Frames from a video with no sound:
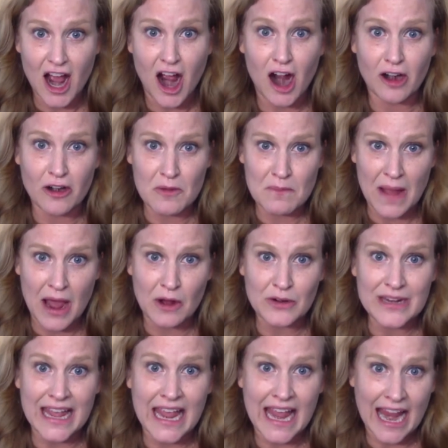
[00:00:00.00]
are
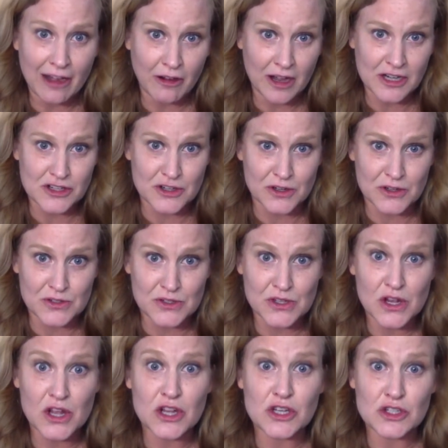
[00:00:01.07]
about characters
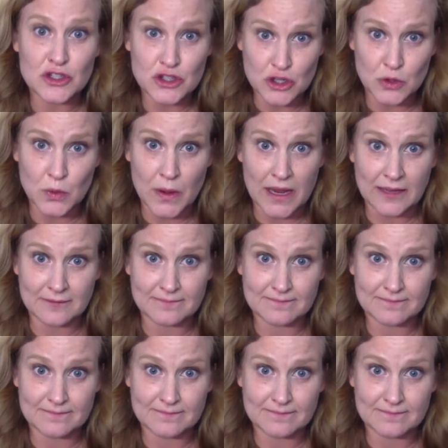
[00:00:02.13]
doing.